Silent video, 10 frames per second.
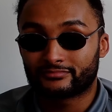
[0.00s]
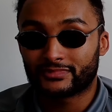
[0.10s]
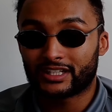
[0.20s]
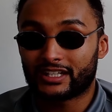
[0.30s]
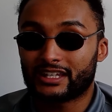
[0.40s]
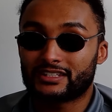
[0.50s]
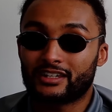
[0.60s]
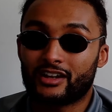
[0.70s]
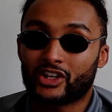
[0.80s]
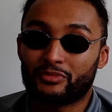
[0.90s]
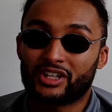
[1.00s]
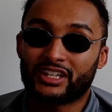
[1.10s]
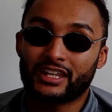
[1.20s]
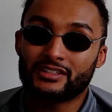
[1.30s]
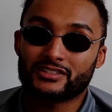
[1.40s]
And I guess the argument
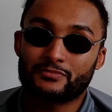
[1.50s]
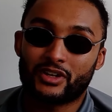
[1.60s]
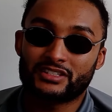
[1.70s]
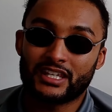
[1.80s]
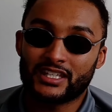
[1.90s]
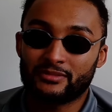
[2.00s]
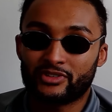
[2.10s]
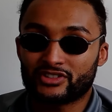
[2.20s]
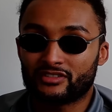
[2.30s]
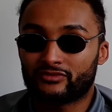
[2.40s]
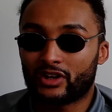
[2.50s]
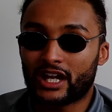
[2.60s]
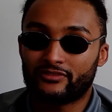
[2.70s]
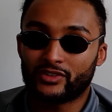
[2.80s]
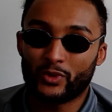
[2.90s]
against my sentiments of not
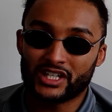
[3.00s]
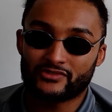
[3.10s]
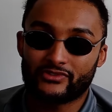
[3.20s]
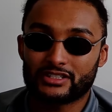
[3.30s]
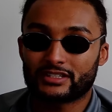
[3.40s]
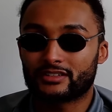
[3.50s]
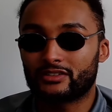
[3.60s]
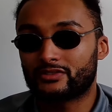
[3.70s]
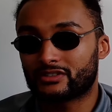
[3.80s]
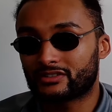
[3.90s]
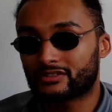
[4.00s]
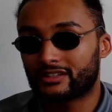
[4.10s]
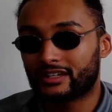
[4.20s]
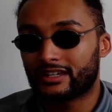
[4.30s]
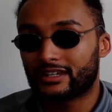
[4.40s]
having winners versus losers
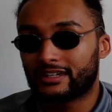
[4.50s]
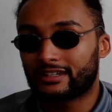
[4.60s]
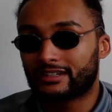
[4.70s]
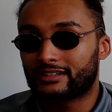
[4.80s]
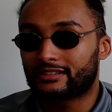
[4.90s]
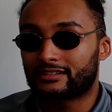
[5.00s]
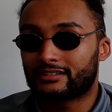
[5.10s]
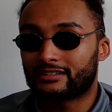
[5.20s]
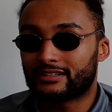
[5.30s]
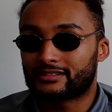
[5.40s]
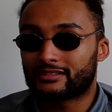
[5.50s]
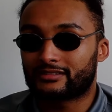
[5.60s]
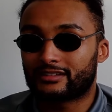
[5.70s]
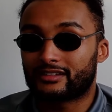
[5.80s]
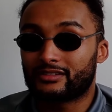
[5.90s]
is
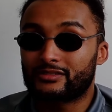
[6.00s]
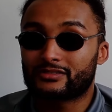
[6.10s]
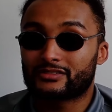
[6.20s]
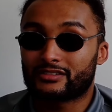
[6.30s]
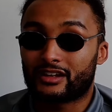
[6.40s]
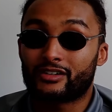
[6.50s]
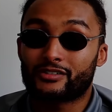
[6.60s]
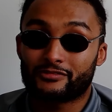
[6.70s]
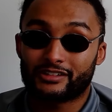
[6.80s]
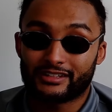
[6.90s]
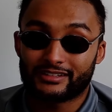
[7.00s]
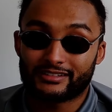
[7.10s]
that the losers are hungry.